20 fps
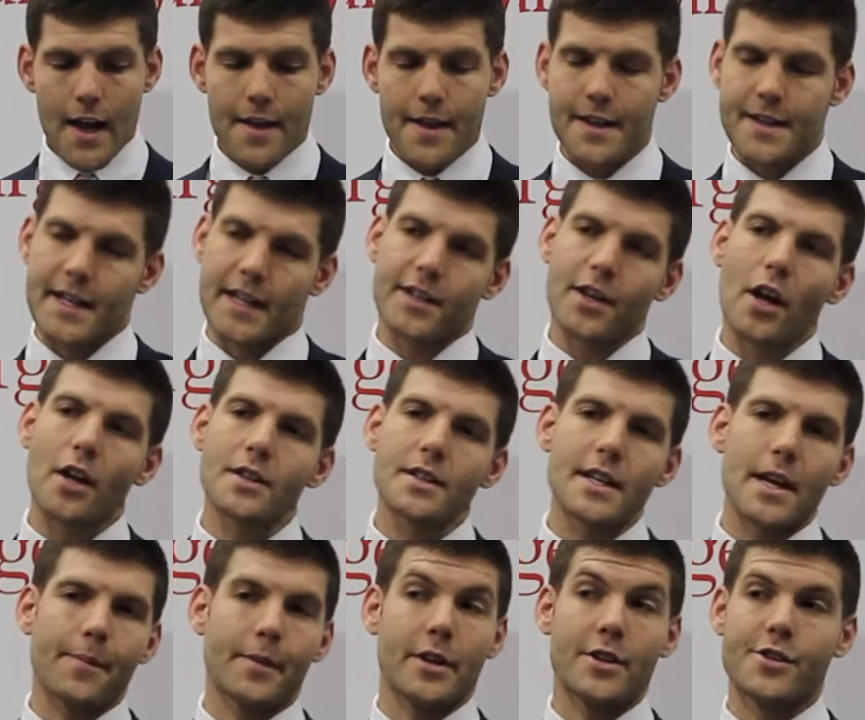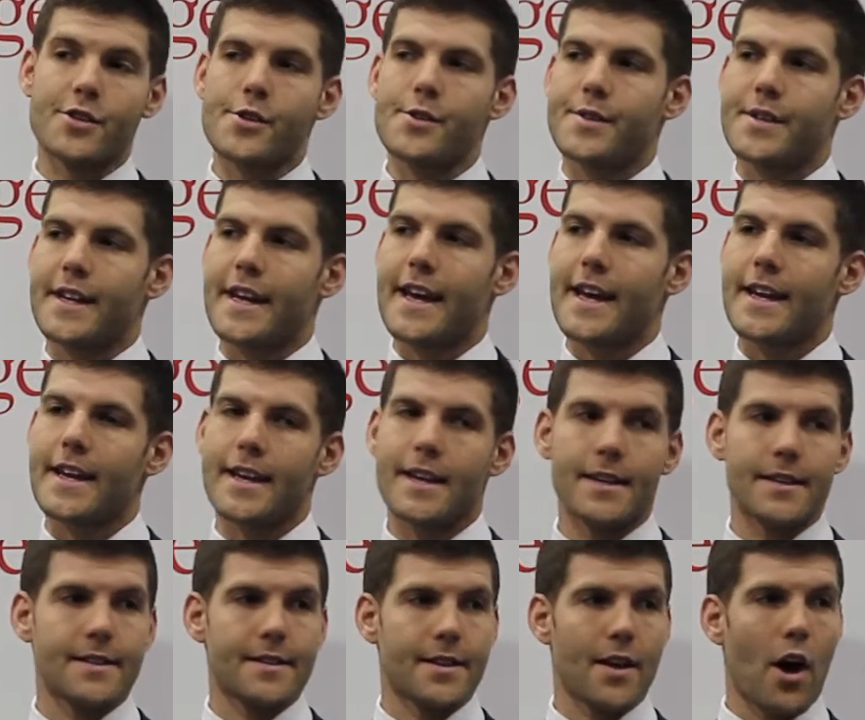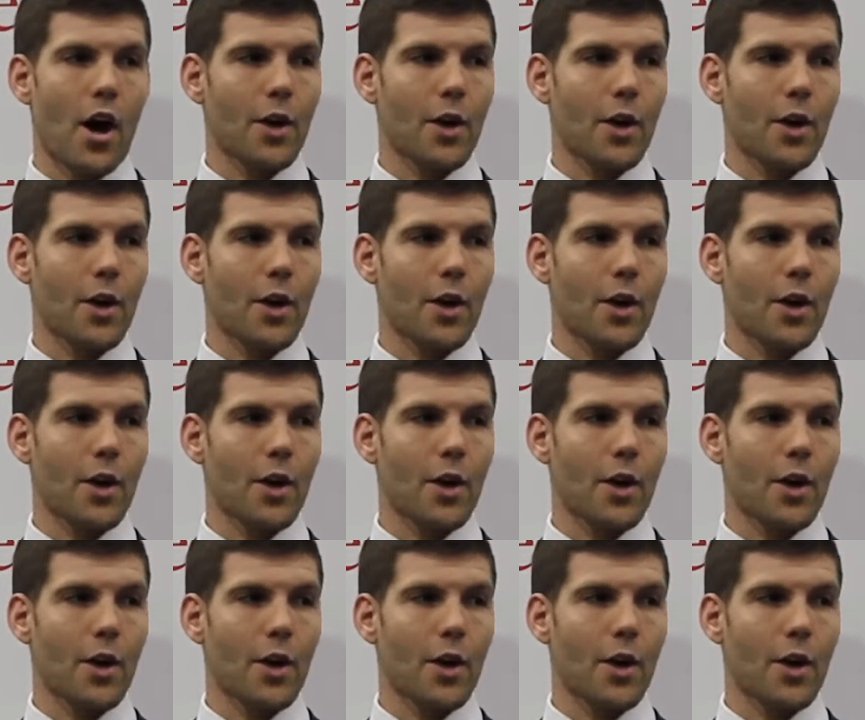The technology that I'm going to show you today is the